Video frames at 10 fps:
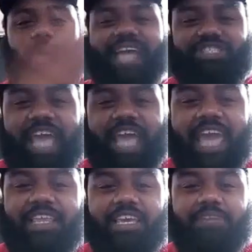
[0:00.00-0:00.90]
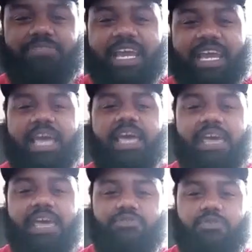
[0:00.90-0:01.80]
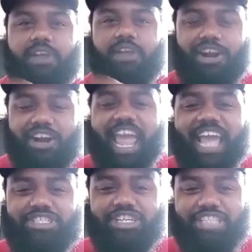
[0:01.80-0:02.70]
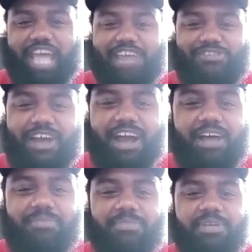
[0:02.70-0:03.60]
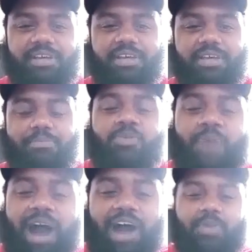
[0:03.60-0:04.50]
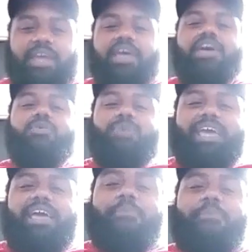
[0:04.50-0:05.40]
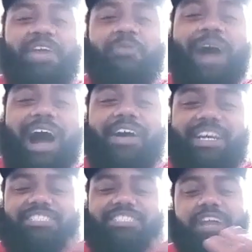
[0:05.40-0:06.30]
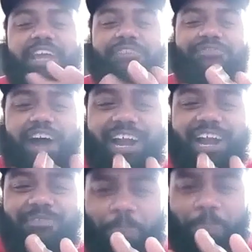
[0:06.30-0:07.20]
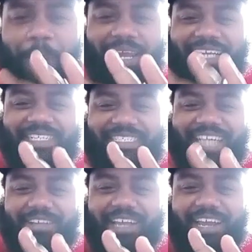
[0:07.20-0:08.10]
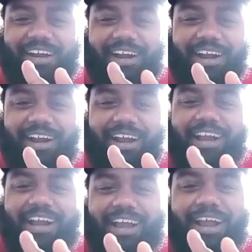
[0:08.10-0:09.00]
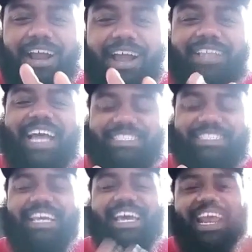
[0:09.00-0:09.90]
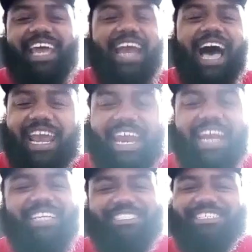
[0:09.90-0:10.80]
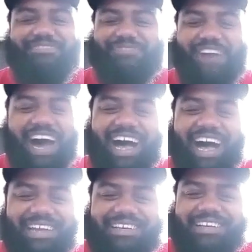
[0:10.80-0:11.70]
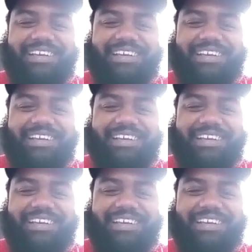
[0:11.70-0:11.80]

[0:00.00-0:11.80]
Asian hate. You know what I'm saying? That if you heard of Asian, it's a hate crime. Meanwhile, we, we, meanwhile, it's three fucking Republicans out there that said that nah, that lynching is fine.